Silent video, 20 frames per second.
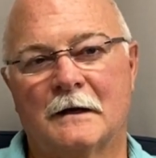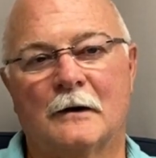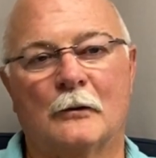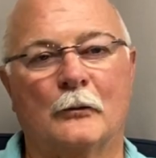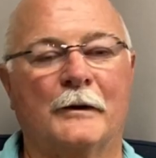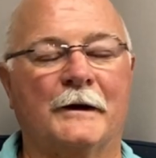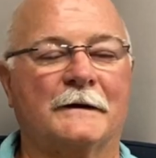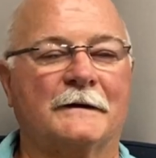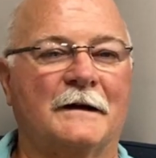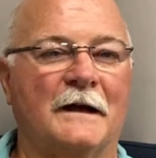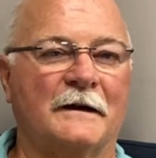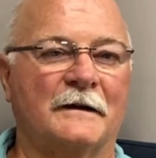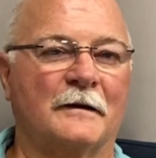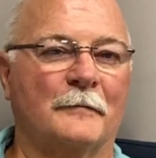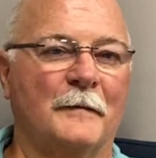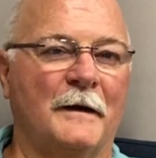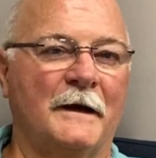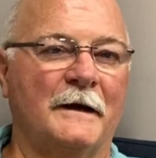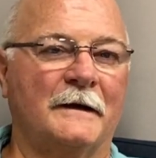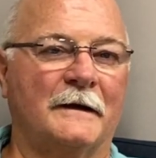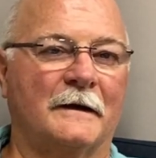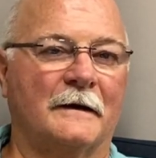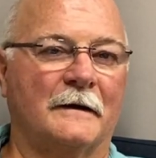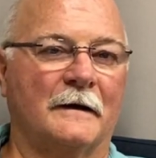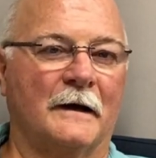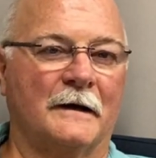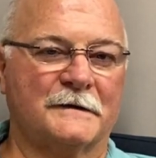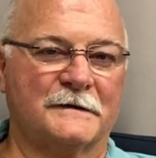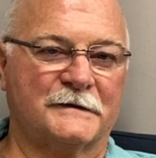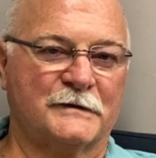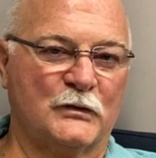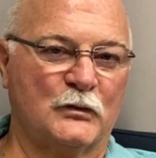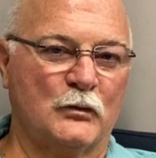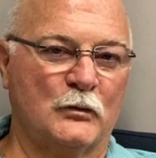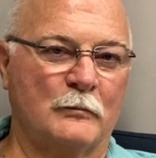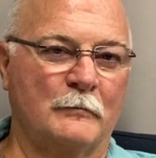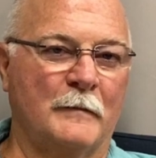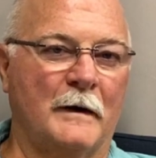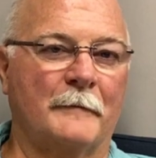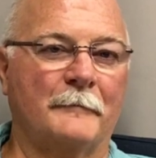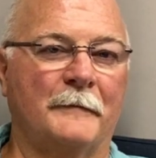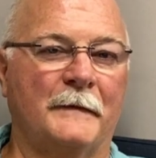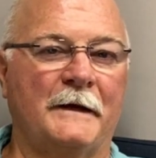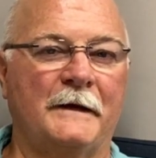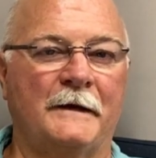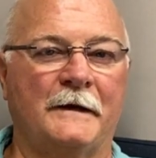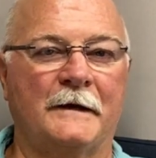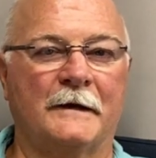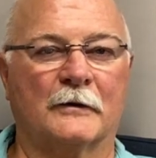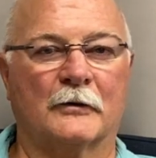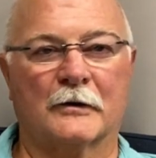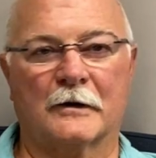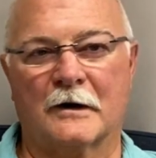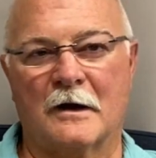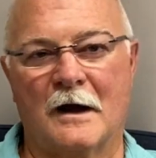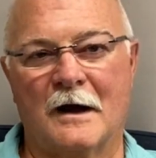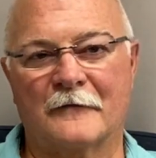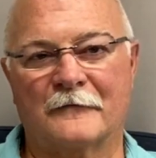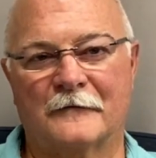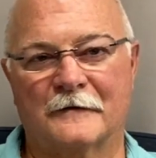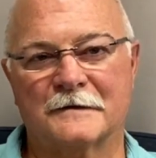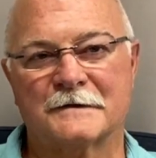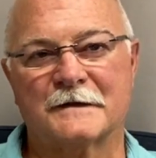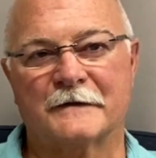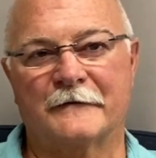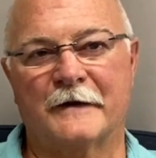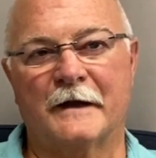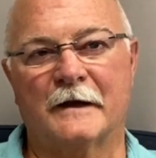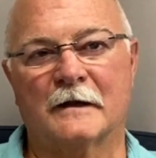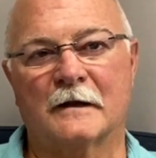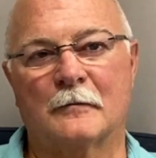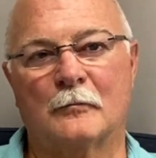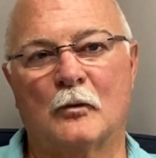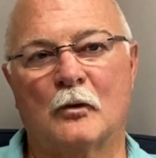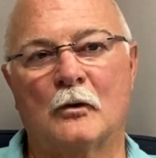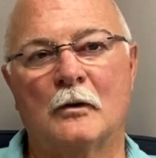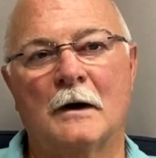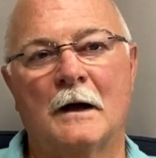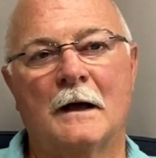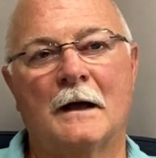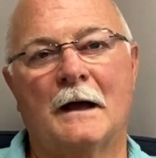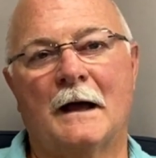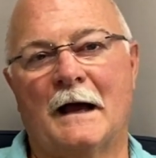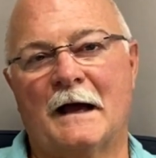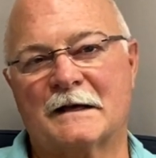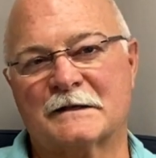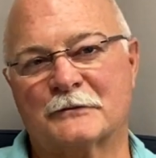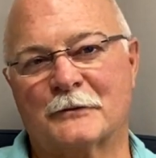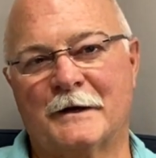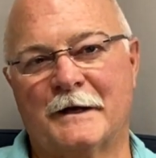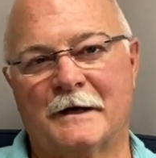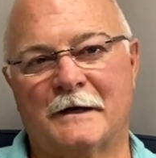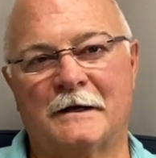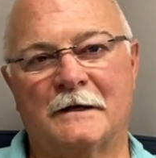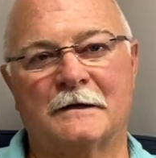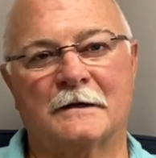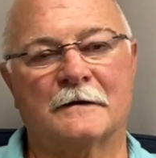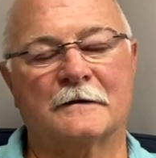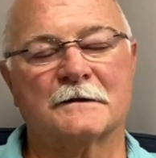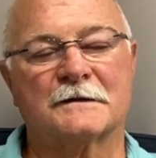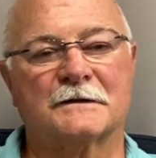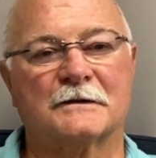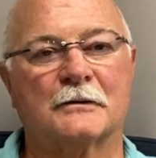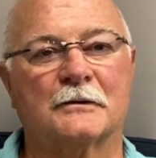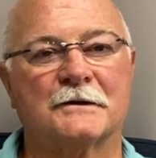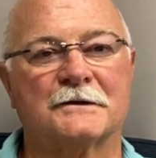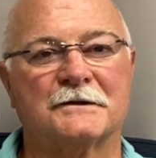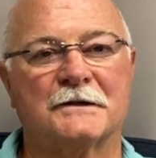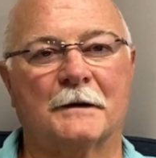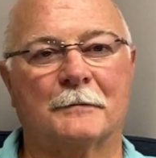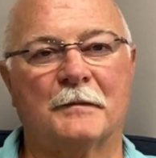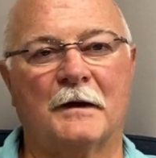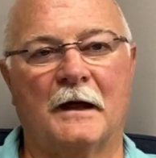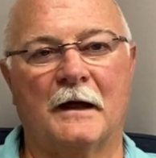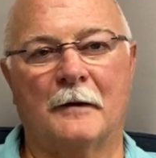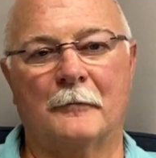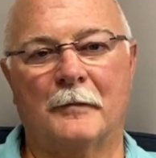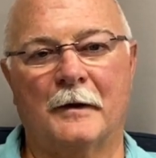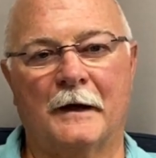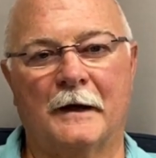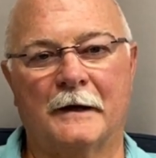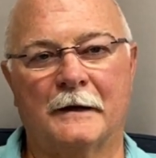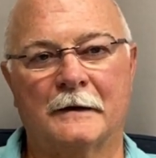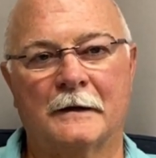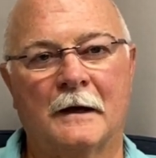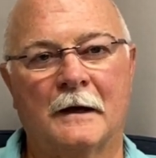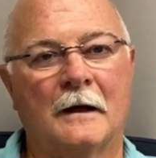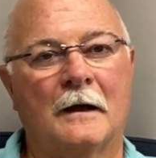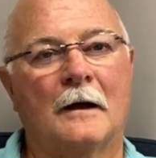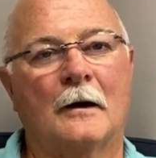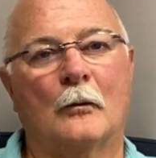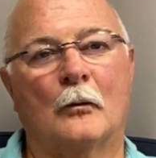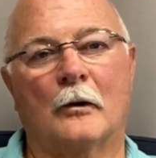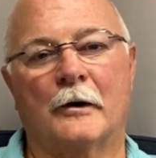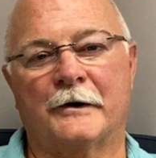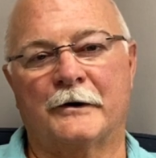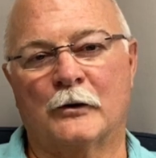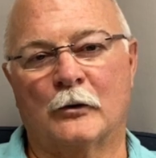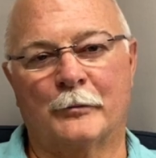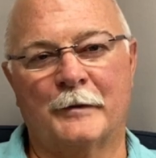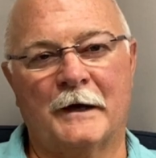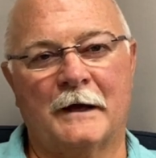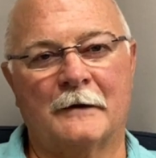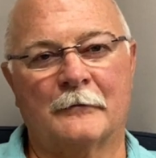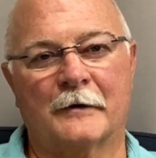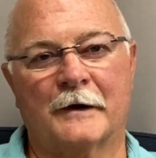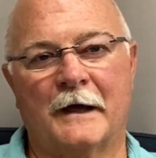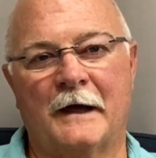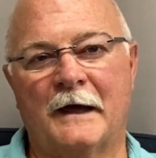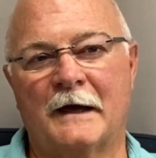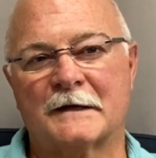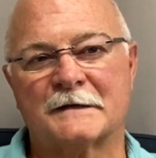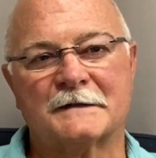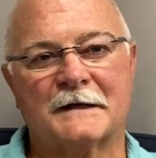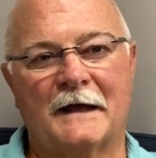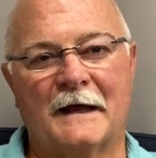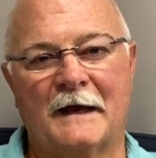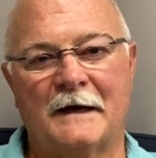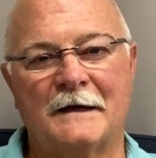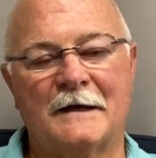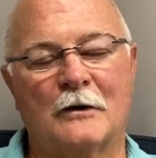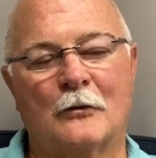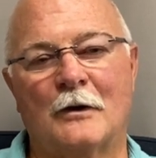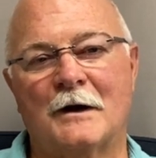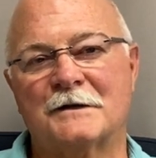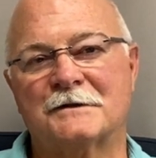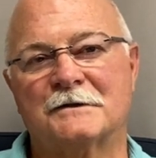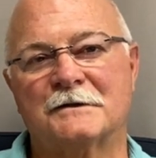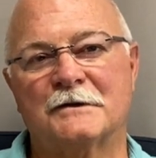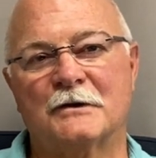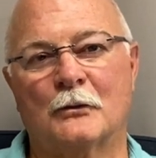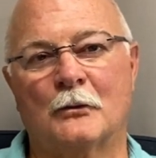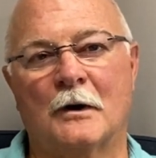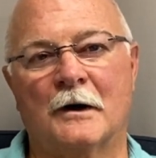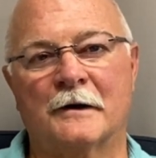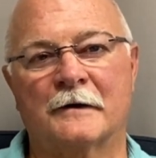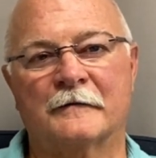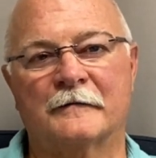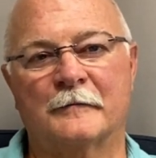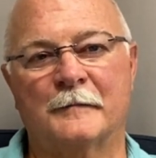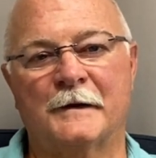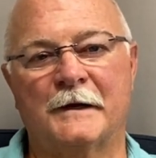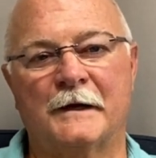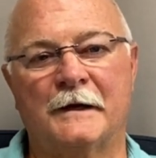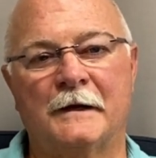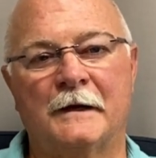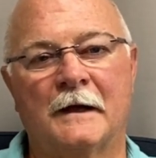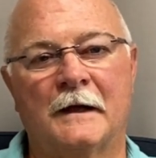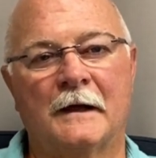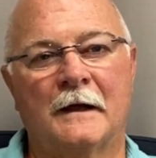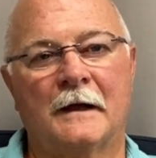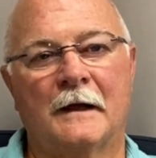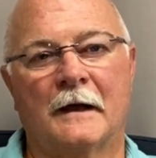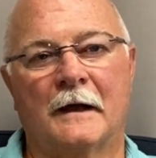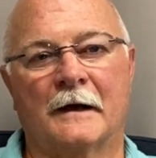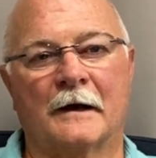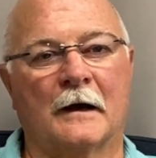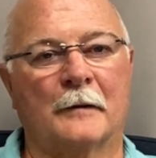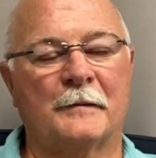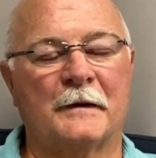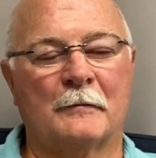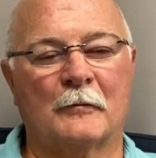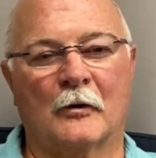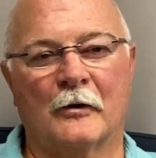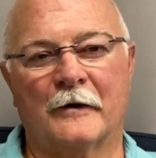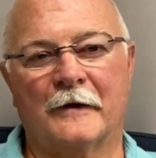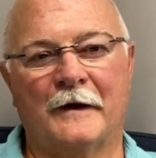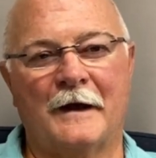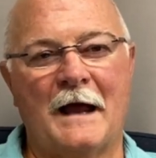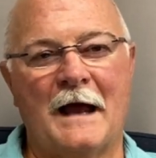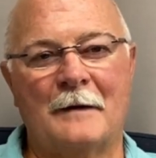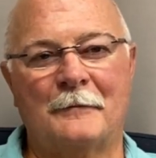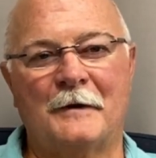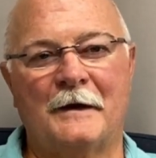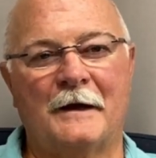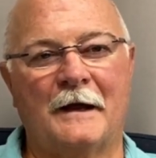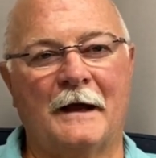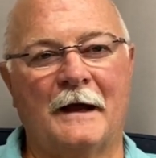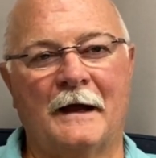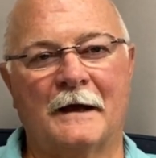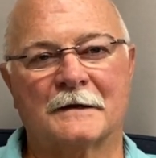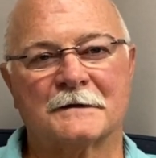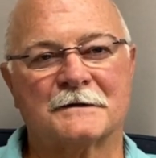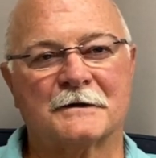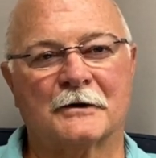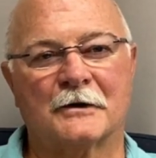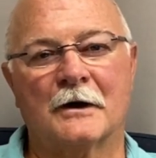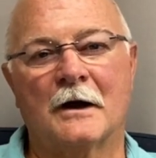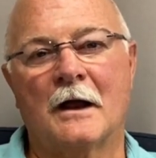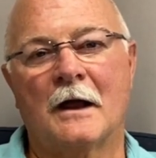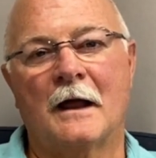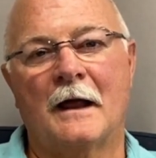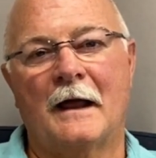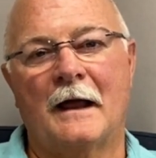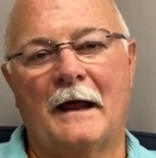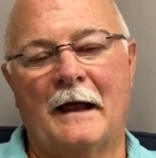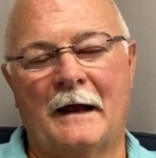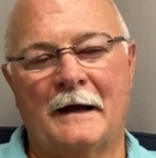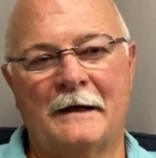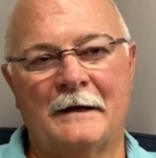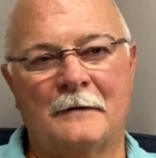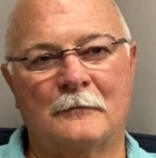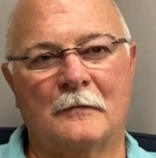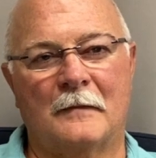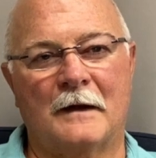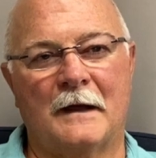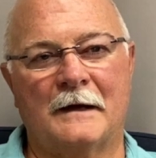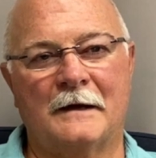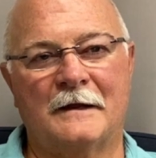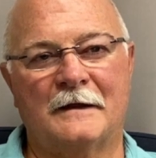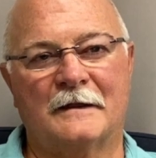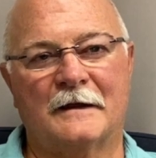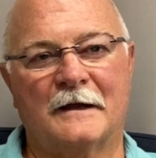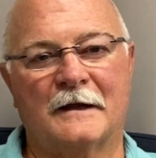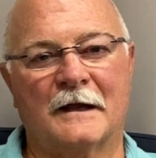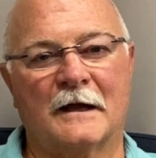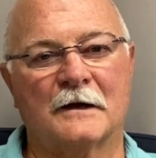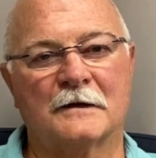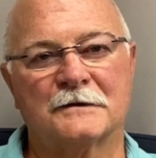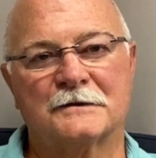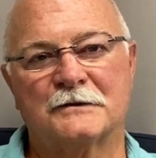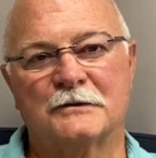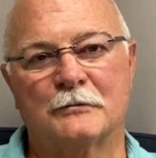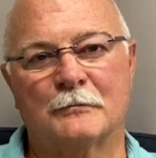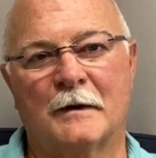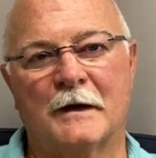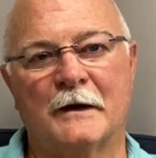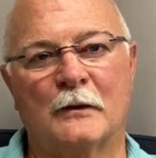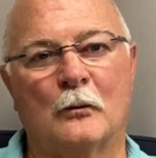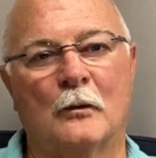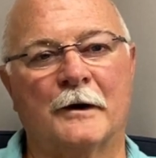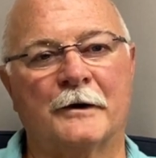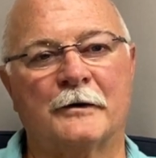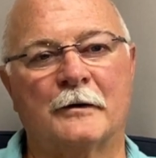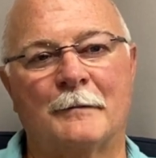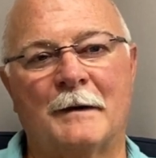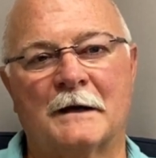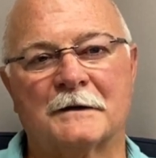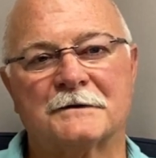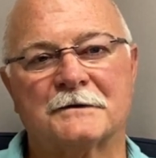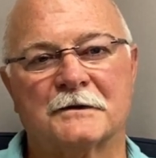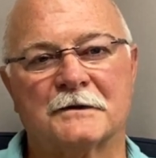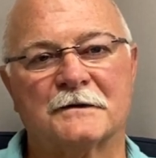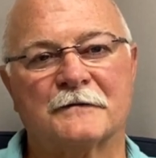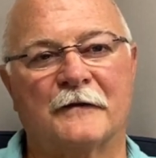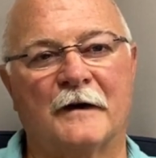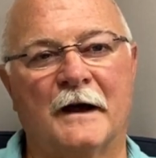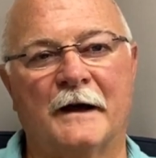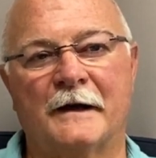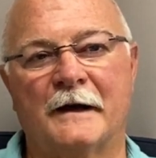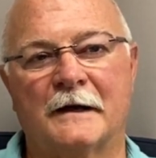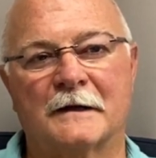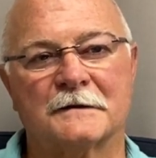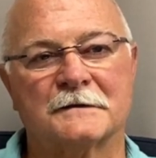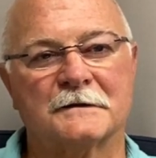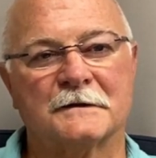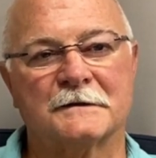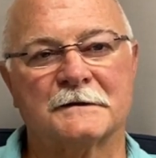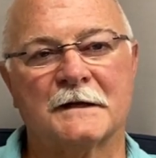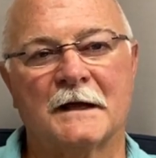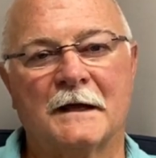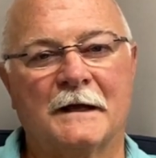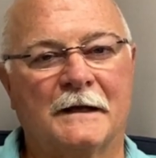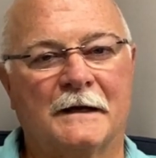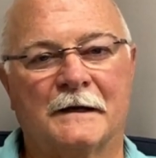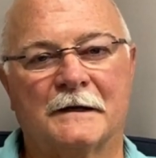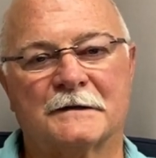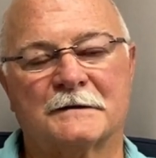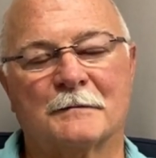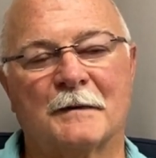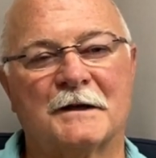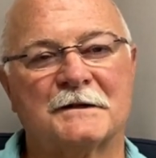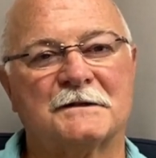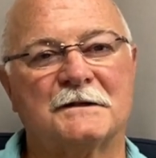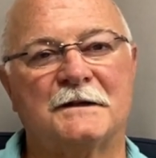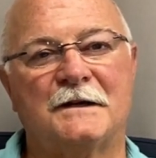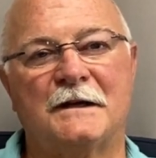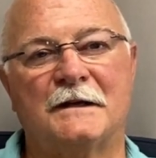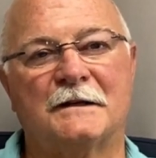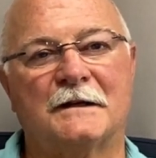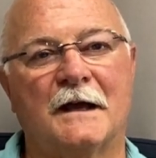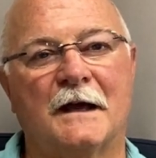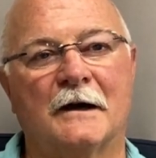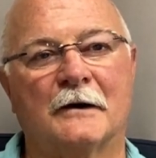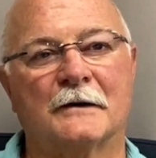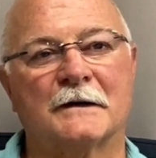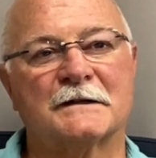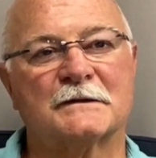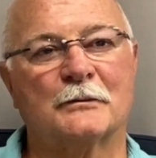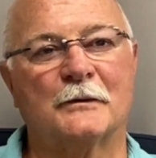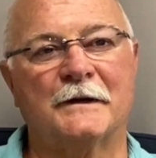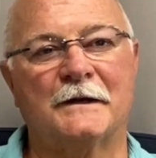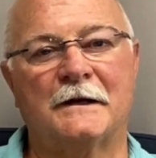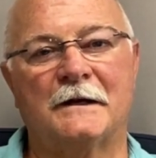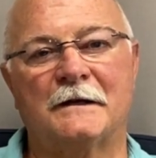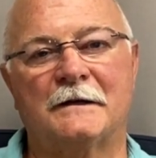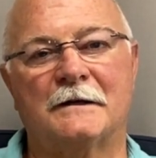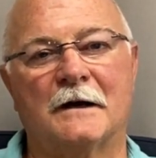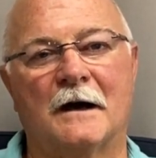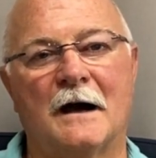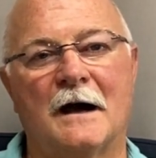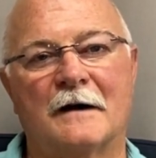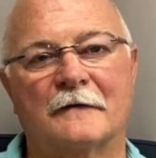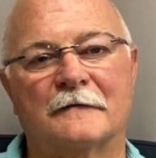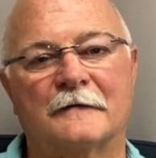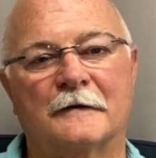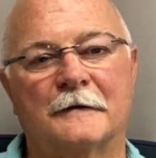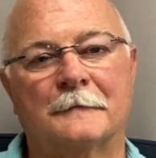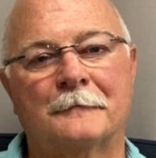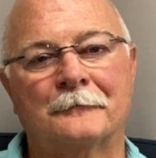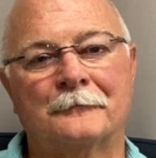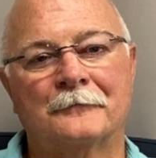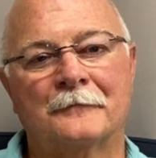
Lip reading: We intend to make a Zoom meeting or conference available as we get into the stewardship campaign, where you'll be able to ask any question you want of me, and I'll be more than happy to answer anything else you might wonder about church finances in as much detail as we need to offer.